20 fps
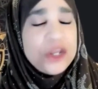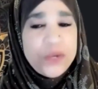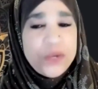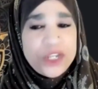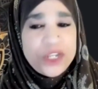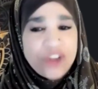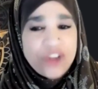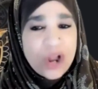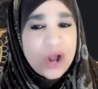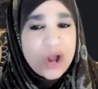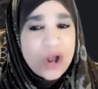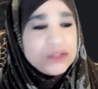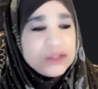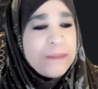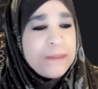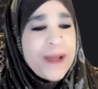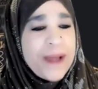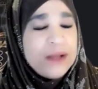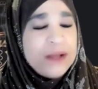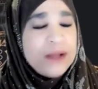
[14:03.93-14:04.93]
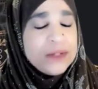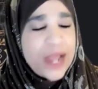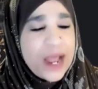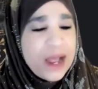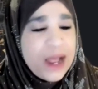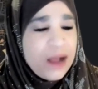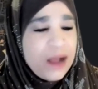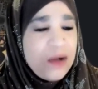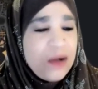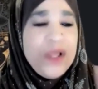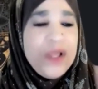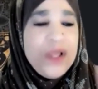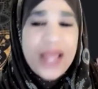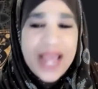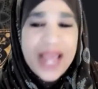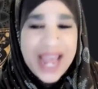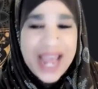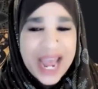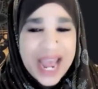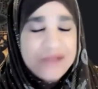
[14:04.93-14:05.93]
We talked about how
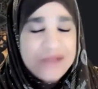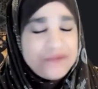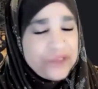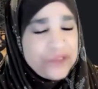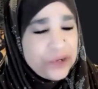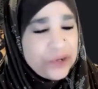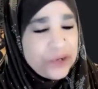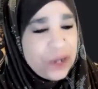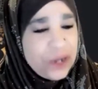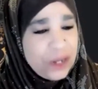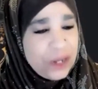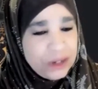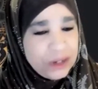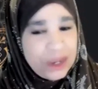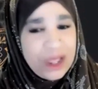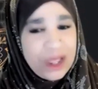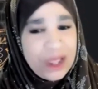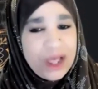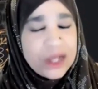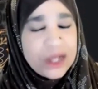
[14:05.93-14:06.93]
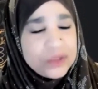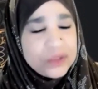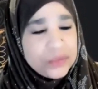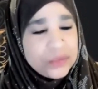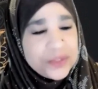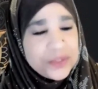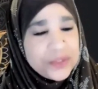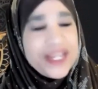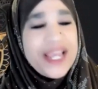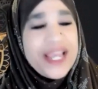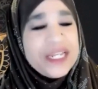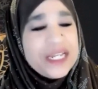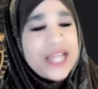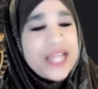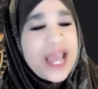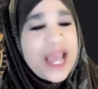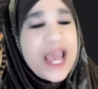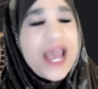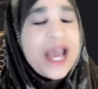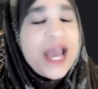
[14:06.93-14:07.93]
after Allah created
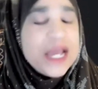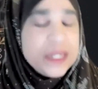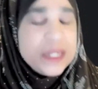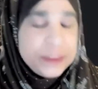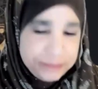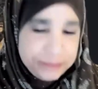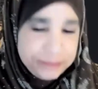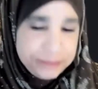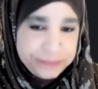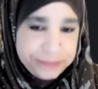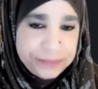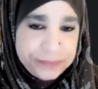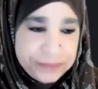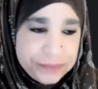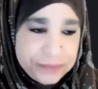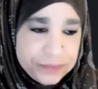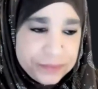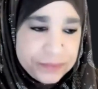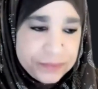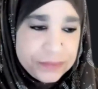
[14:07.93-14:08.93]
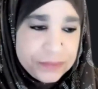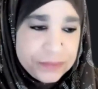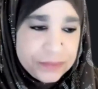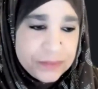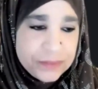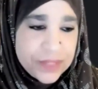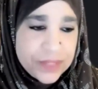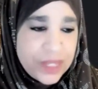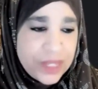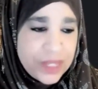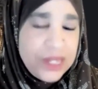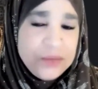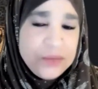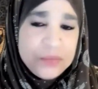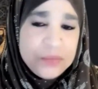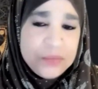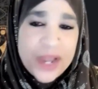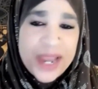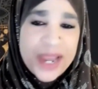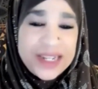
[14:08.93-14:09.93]
Adam, he
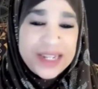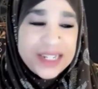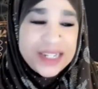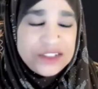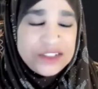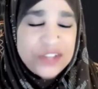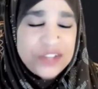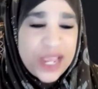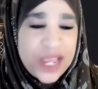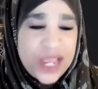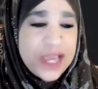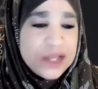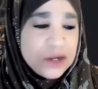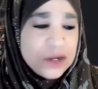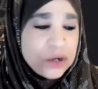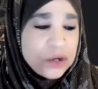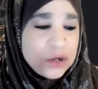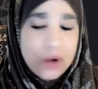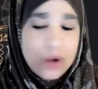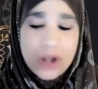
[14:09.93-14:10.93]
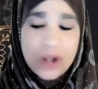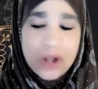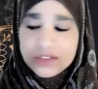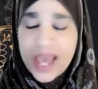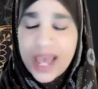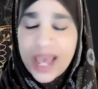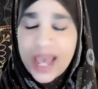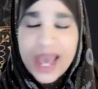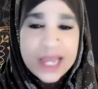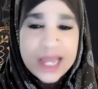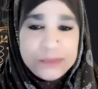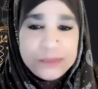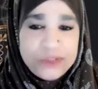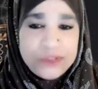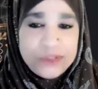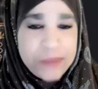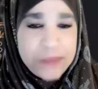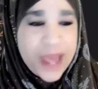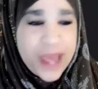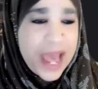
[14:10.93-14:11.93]
ran his hand across
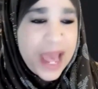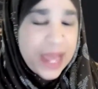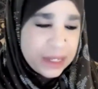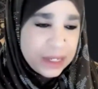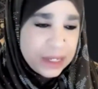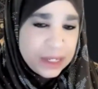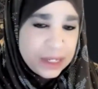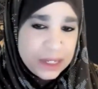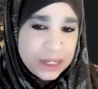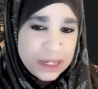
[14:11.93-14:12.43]
Adam's back.